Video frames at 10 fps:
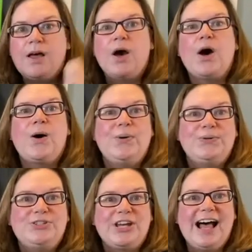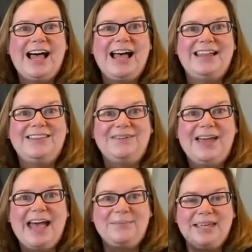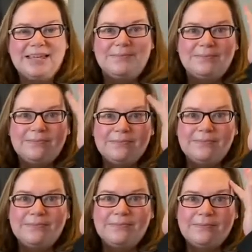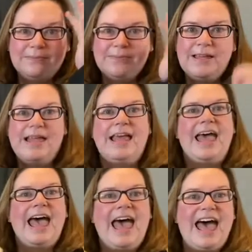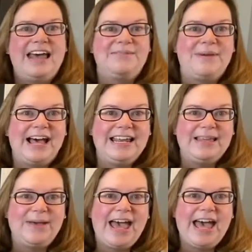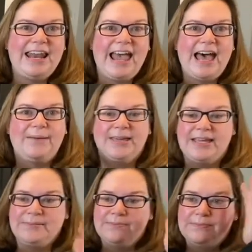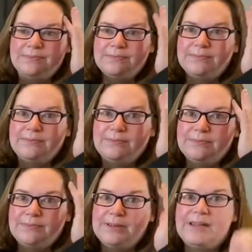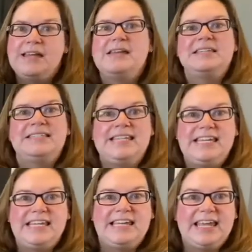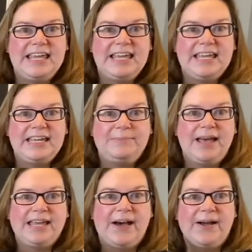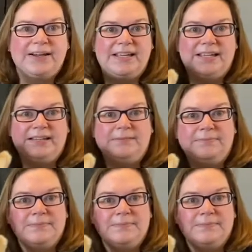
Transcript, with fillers: Oh, John the Rabbit had a mighty bad habit sneaking in my garden,